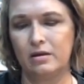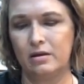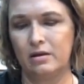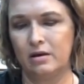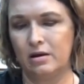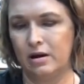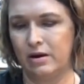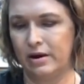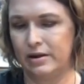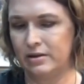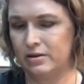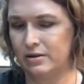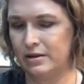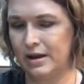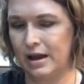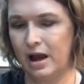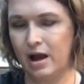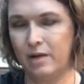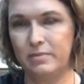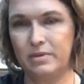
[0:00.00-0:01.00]
All right, so
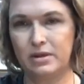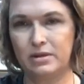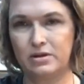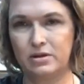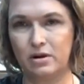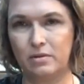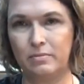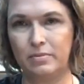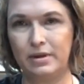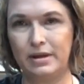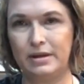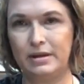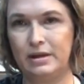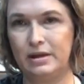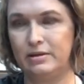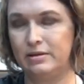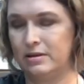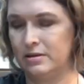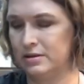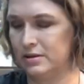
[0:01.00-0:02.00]
now I'm going to start
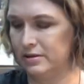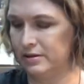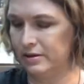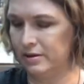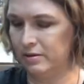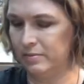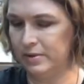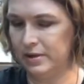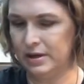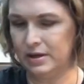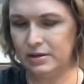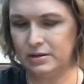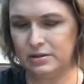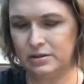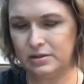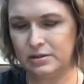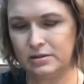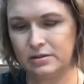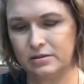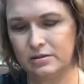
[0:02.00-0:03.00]
blending this a little
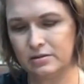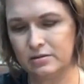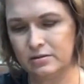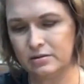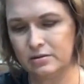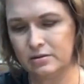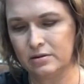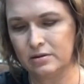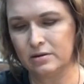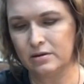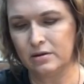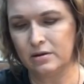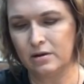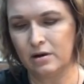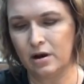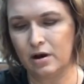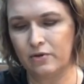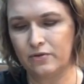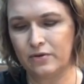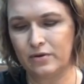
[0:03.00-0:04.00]
bit,
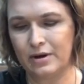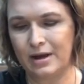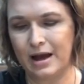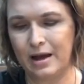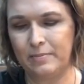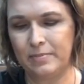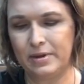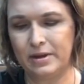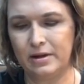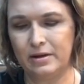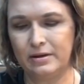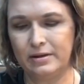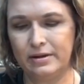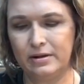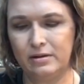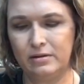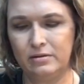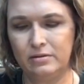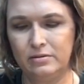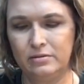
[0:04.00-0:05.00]
overlapping a
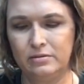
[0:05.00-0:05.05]
little.